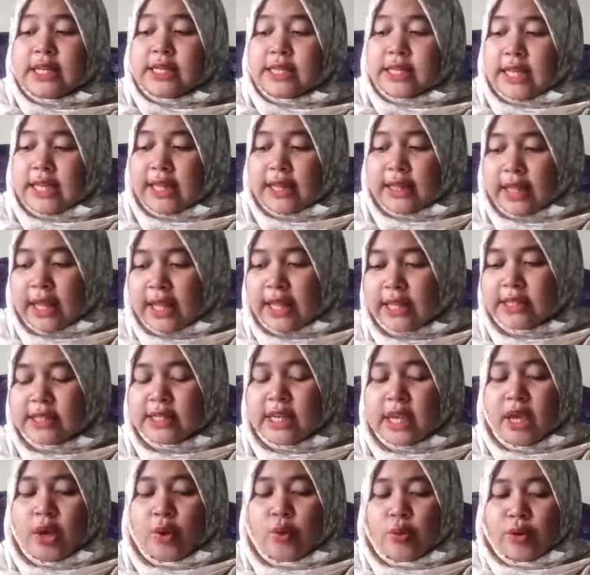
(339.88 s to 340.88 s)

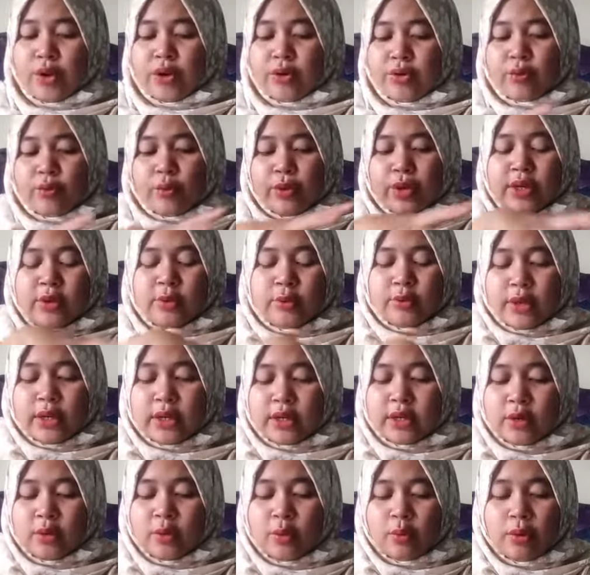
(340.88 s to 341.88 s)
sentence. When
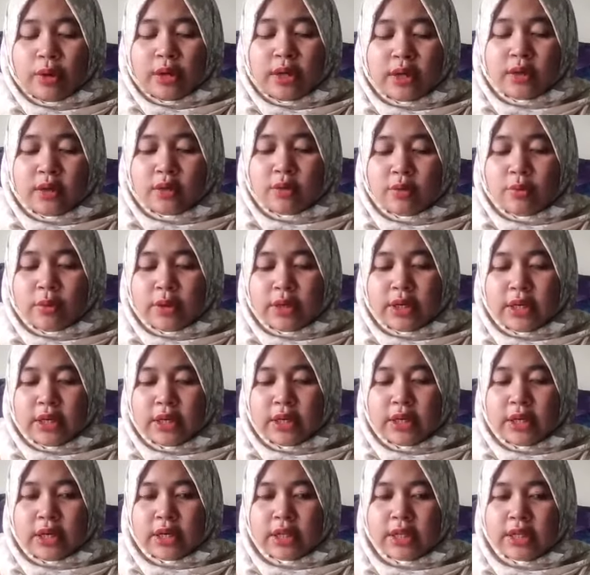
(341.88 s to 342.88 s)

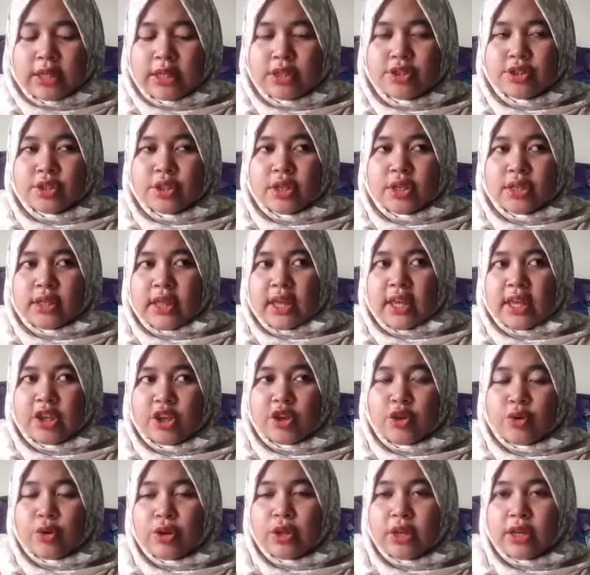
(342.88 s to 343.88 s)
in English,
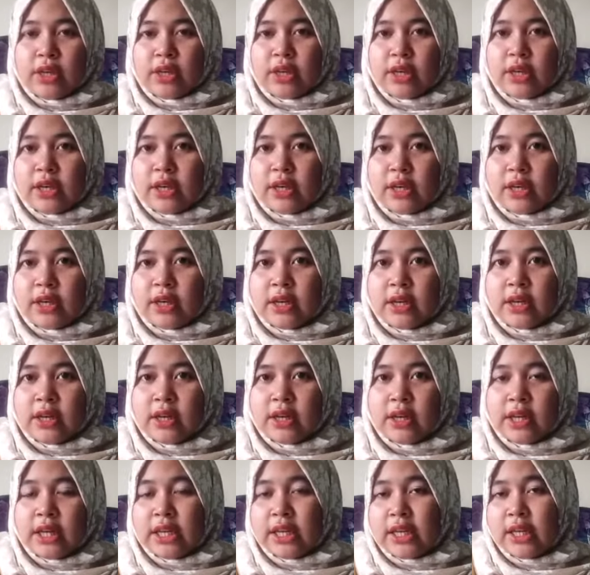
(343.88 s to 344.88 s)
thank you in
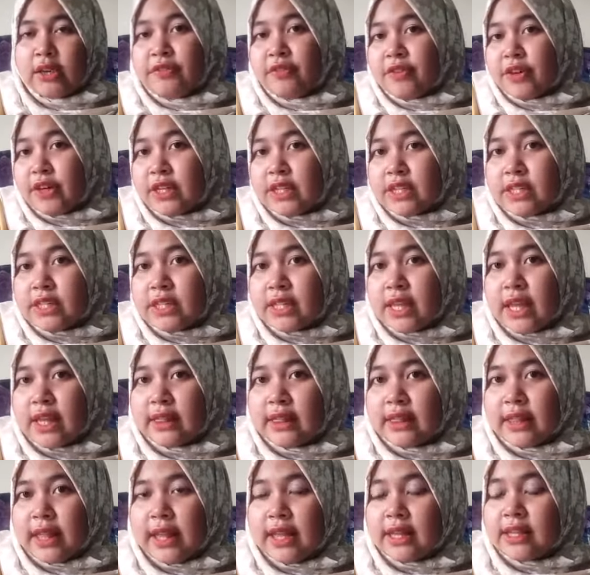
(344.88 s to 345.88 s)
the first
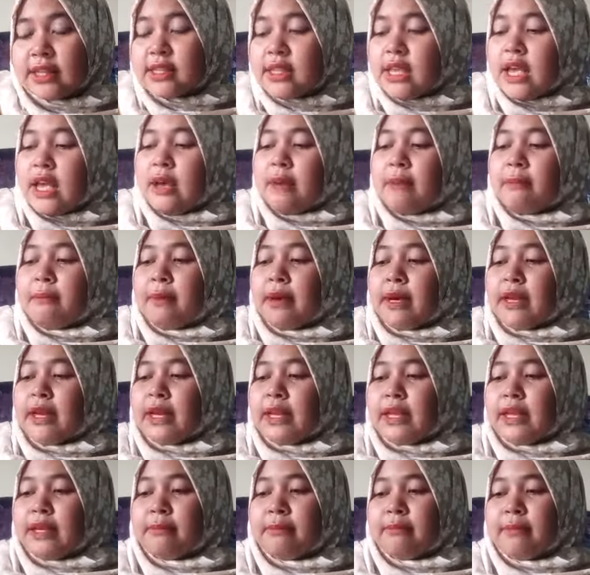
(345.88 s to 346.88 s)
sentence,
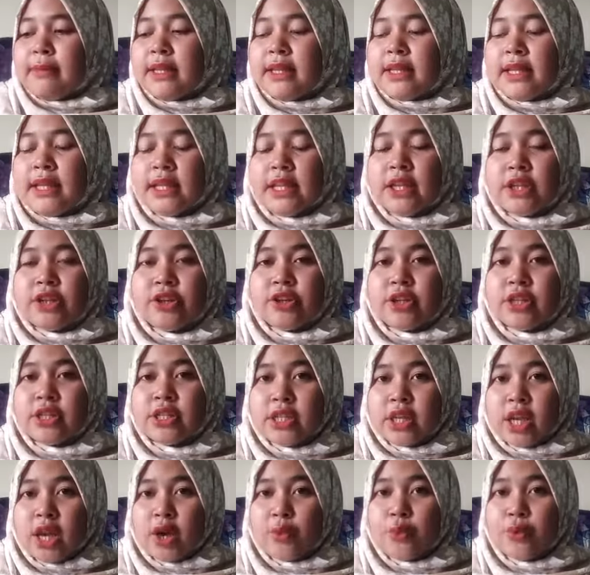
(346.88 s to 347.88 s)
but in
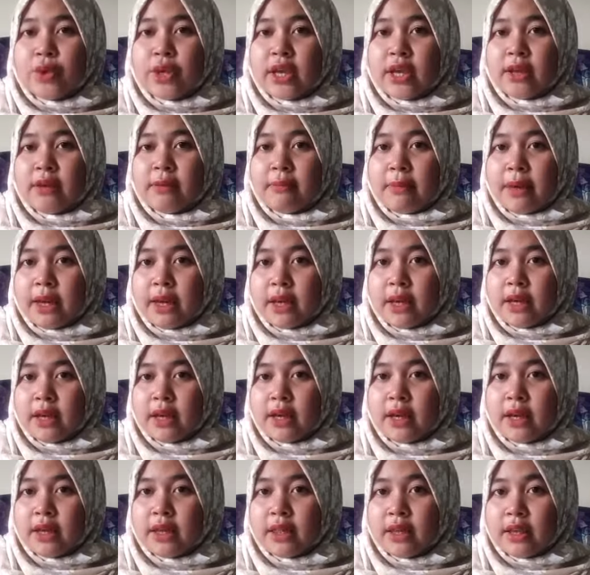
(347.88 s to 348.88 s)
Indonesia we can make
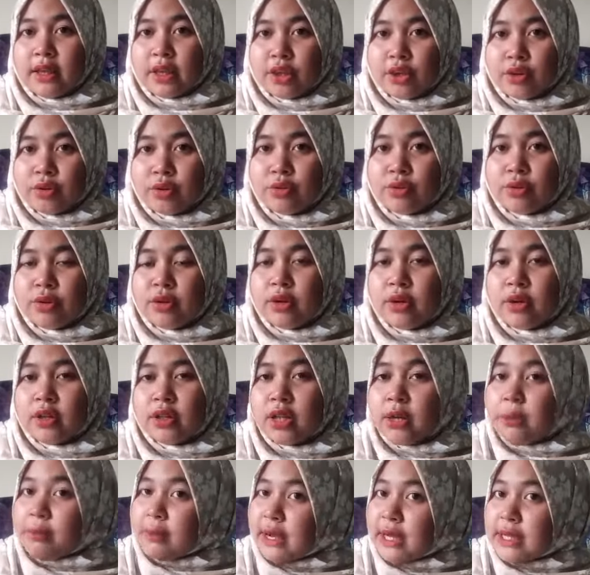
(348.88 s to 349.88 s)
thank you,
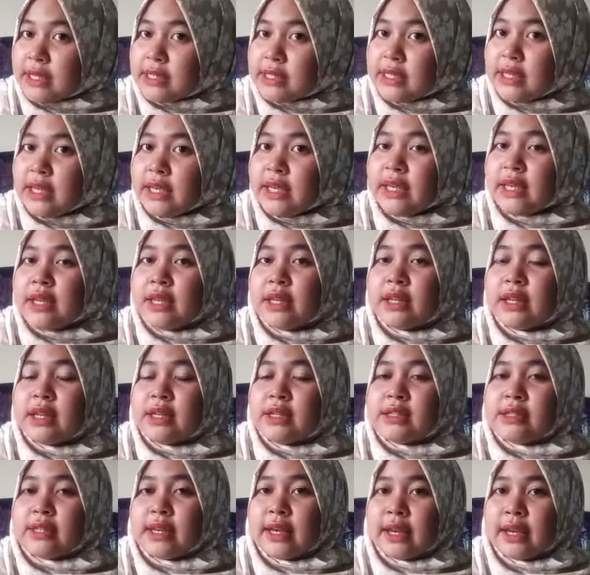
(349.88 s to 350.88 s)
terima kasih, in
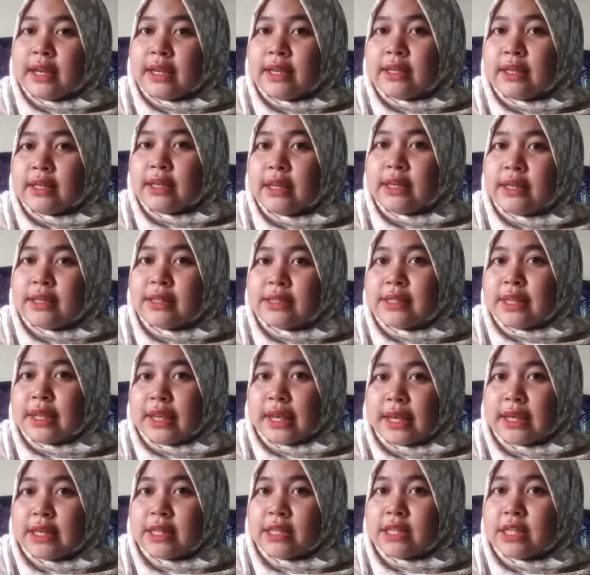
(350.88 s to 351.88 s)
the second
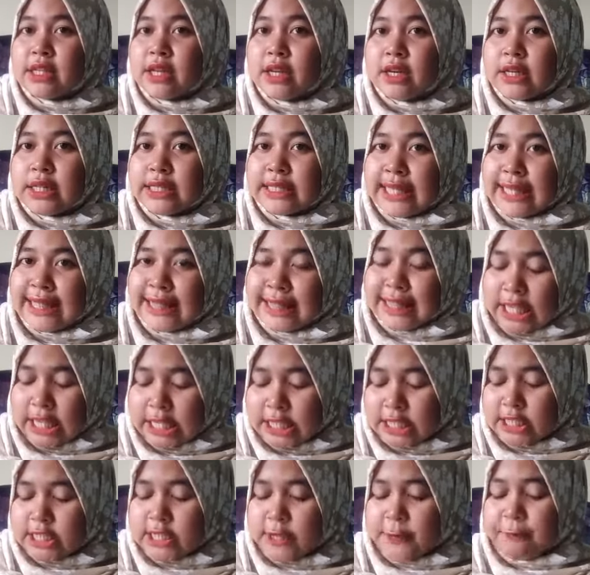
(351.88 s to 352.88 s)

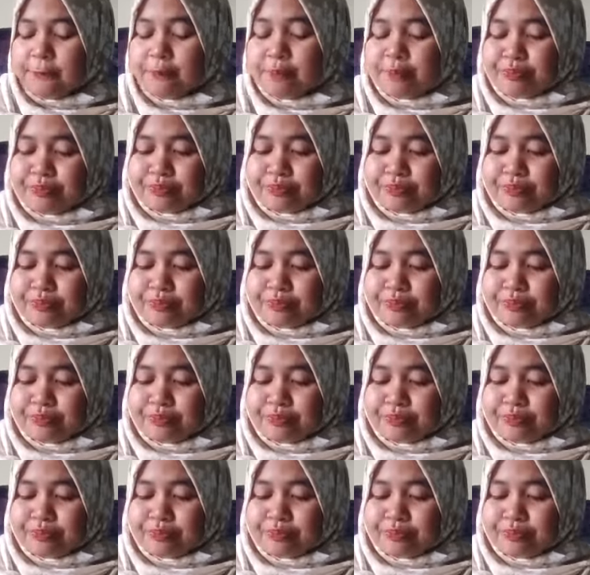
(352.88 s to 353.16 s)
sentence.